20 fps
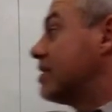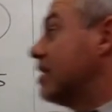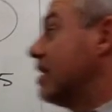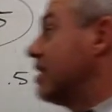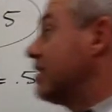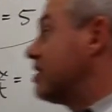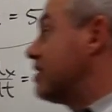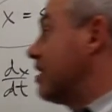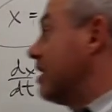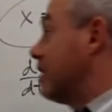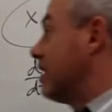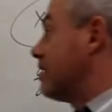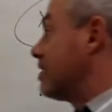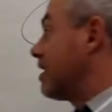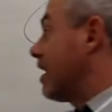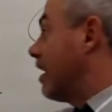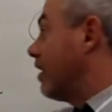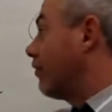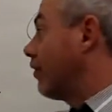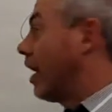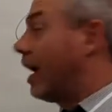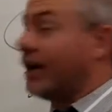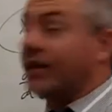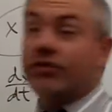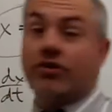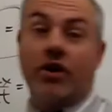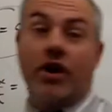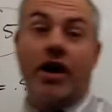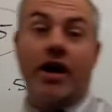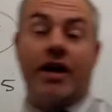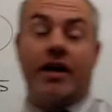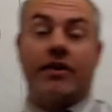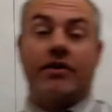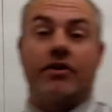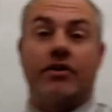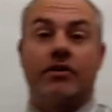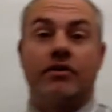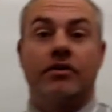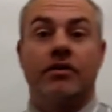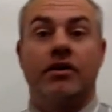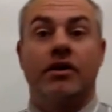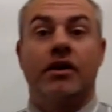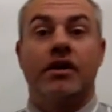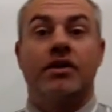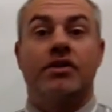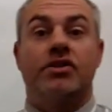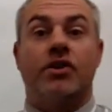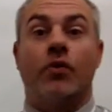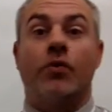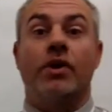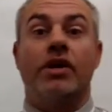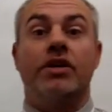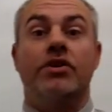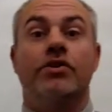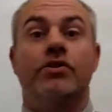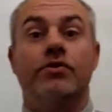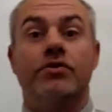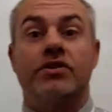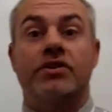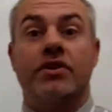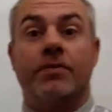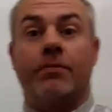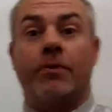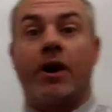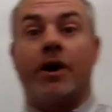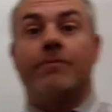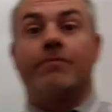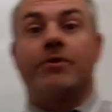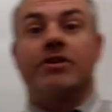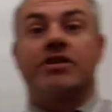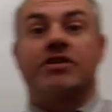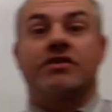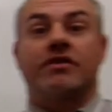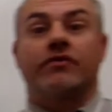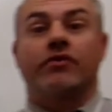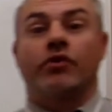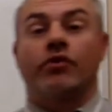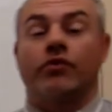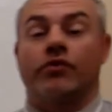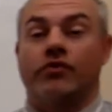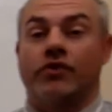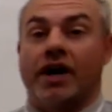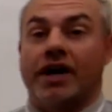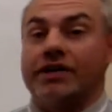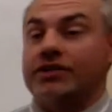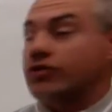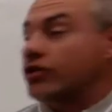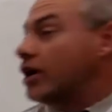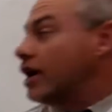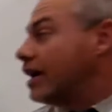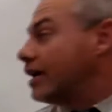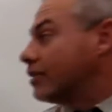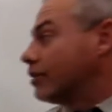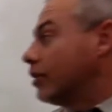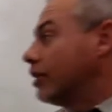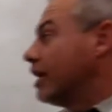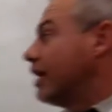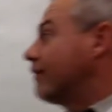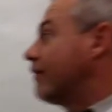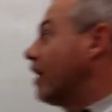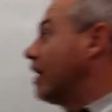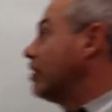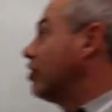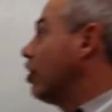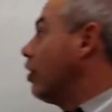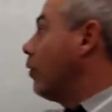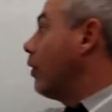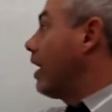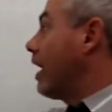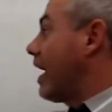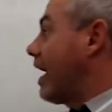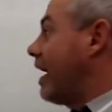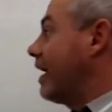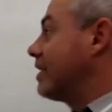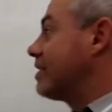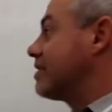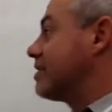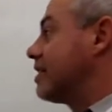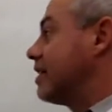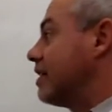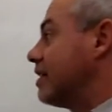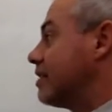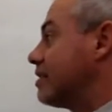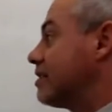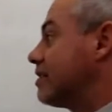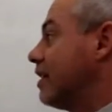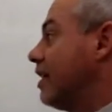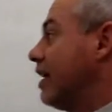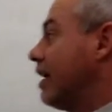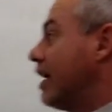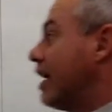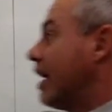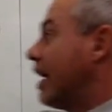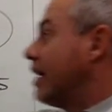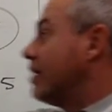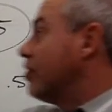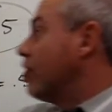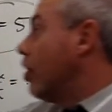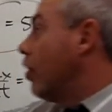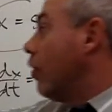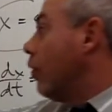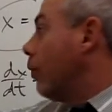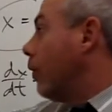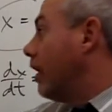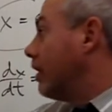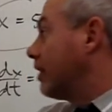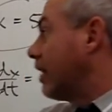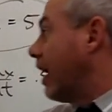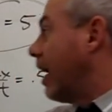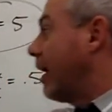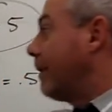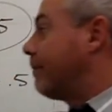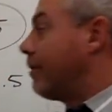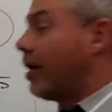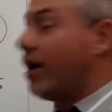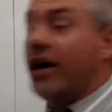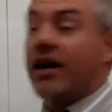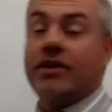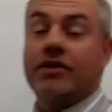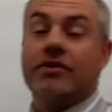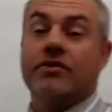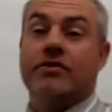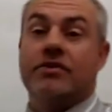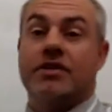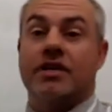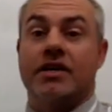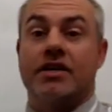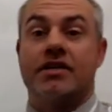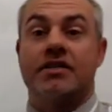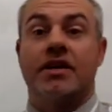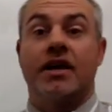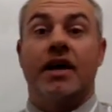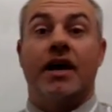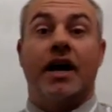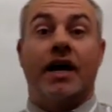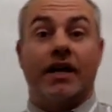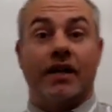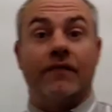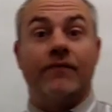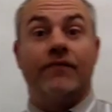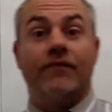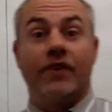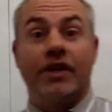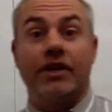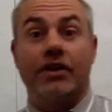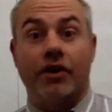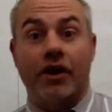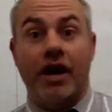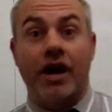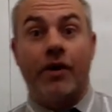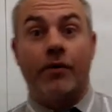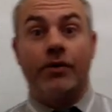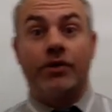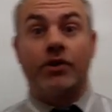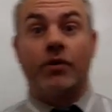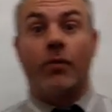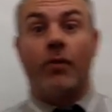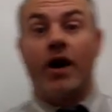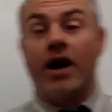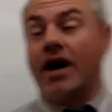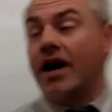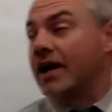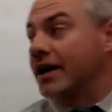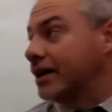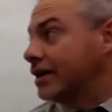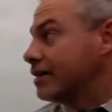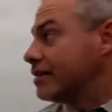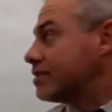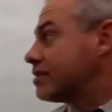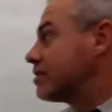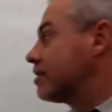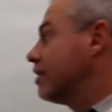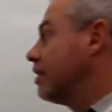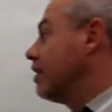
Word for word: this is a right triangle. So we use the properties of the right triangle. If I know what x is and I know what the hypotenuse is, I can figure out what the y is.